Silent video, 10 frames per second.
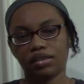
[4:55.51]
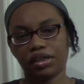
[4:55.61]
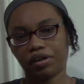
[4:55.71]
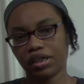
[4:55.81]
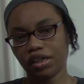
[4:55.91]

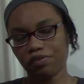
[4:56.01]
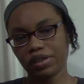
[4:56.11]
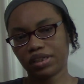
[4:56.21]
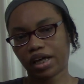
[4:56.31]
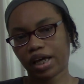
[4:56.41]
There are
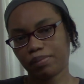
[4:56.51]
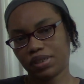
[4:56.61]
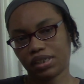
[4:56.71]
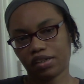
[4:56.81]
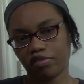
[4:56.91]
different
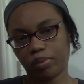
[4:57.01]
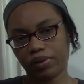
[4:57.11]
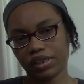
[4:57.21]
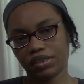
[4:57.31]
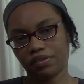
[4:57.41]
types of
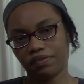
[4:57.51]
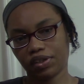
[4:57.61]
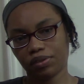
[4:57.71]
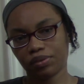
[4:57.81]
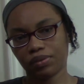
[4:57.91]
points of
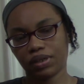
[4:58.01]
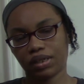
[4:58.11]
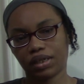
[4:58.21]
view,